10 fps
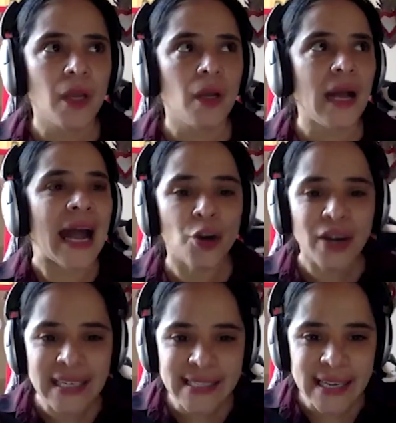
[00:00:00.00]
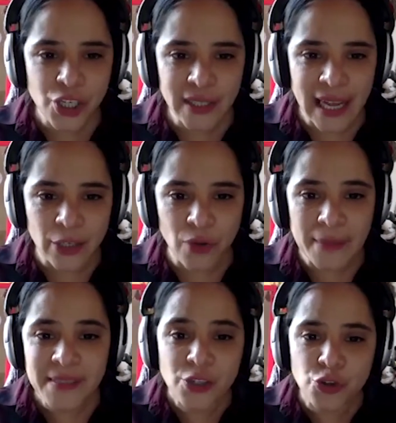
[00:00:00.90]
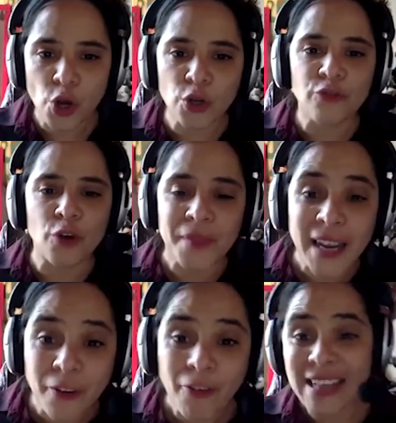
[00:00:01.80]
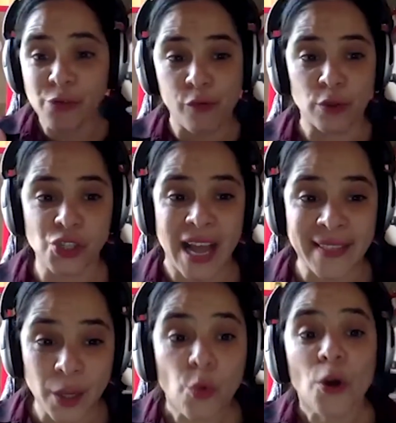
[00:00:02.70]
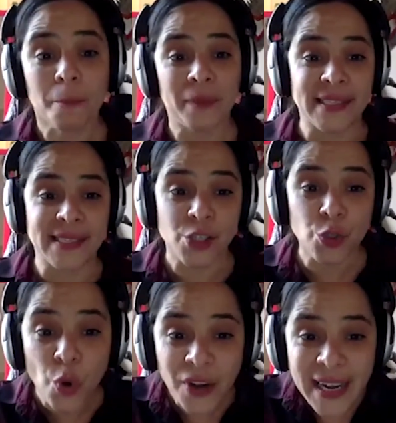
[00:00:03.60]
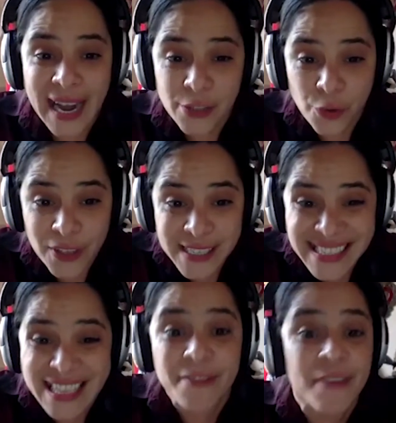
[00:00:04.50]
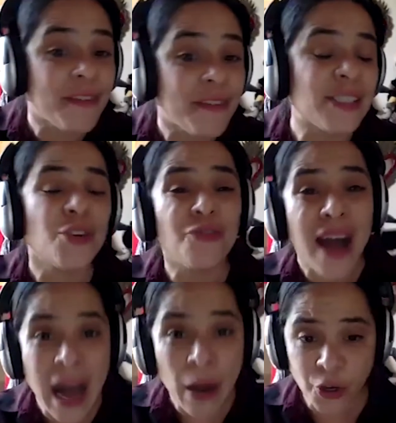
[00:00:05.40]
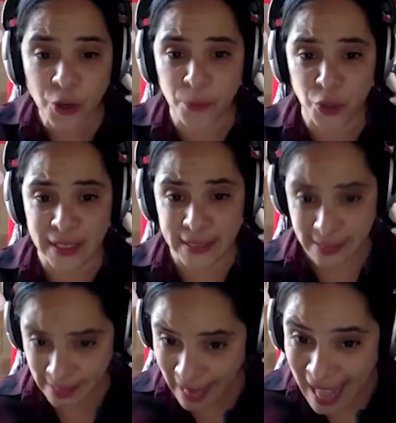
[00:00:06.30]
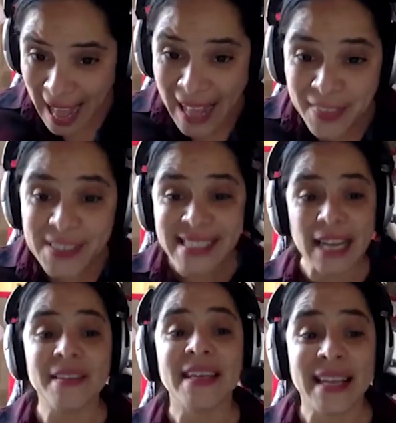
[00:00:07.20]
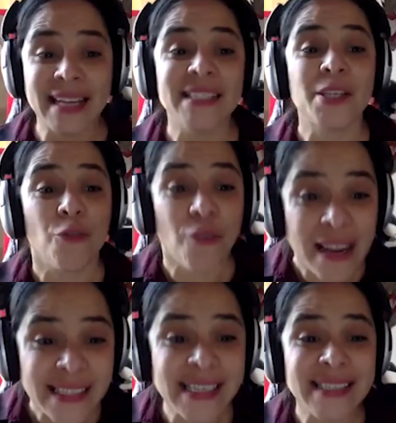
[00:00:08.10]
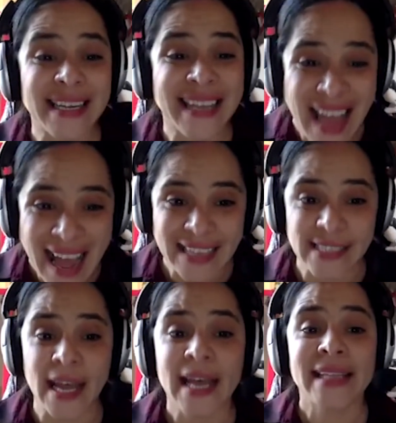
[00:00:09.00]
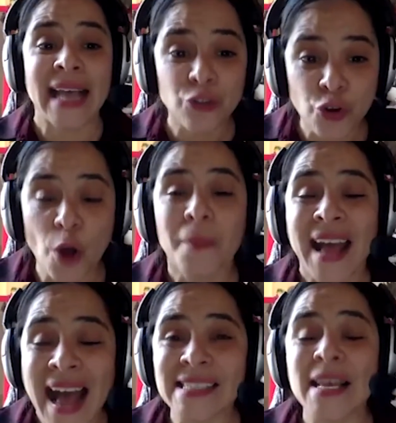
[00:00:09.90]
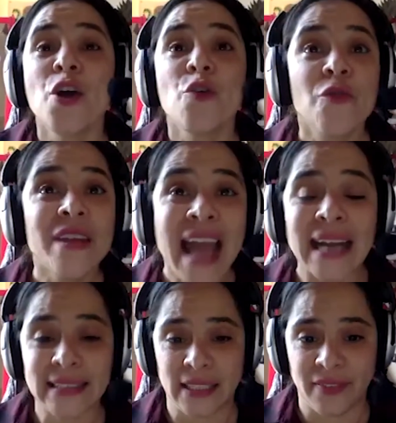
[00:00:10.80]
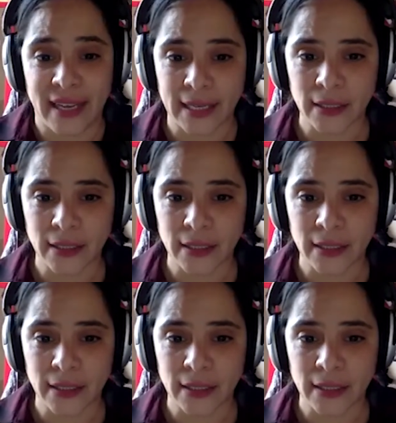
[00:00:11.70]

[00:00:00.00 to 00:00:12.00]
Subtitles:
An organization that drives the struggle from the grassroots and the workplaces to organize for the self-defense of our communities and their safety against the racist gangs that Trump has reactivated.